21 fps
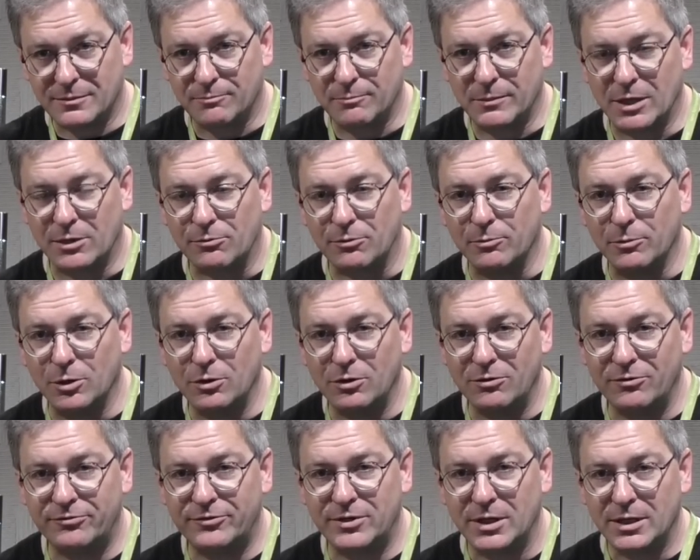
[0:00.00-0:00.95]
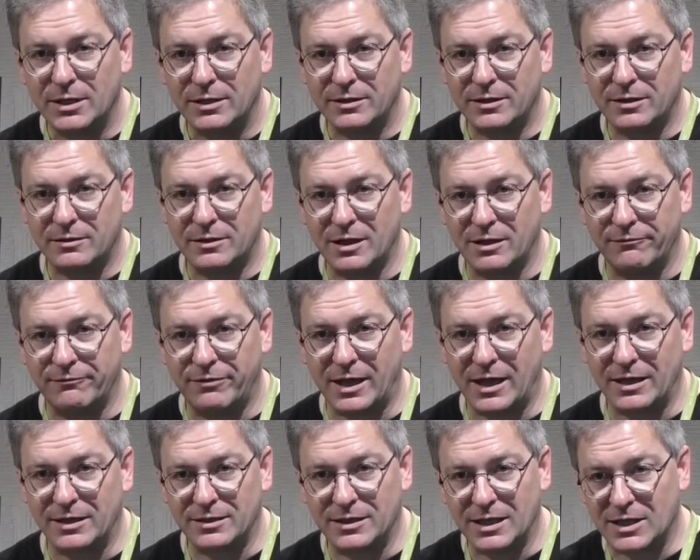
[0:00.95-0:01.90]
metal removed, they've
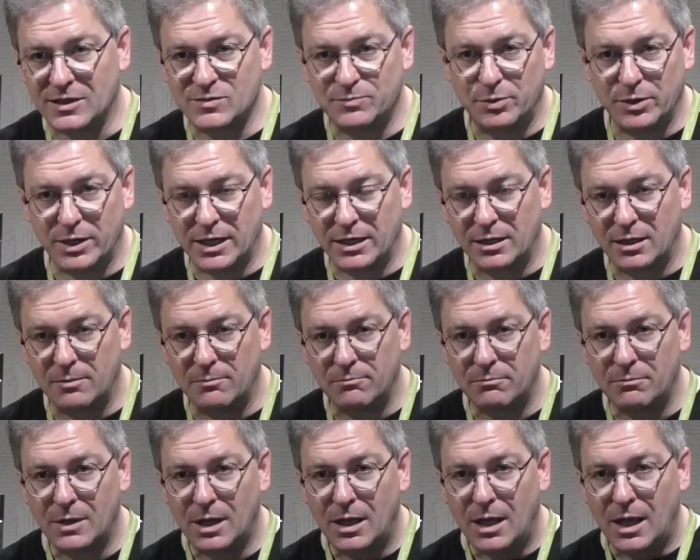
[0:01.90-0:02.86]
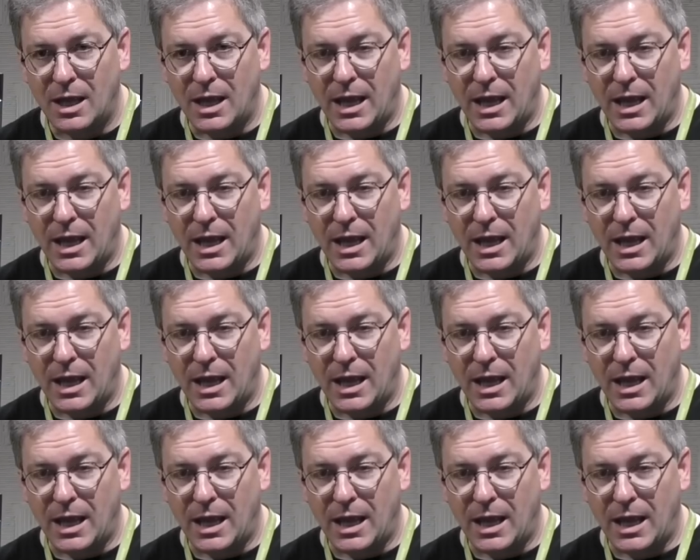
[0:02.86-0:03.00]
had nicks put in them,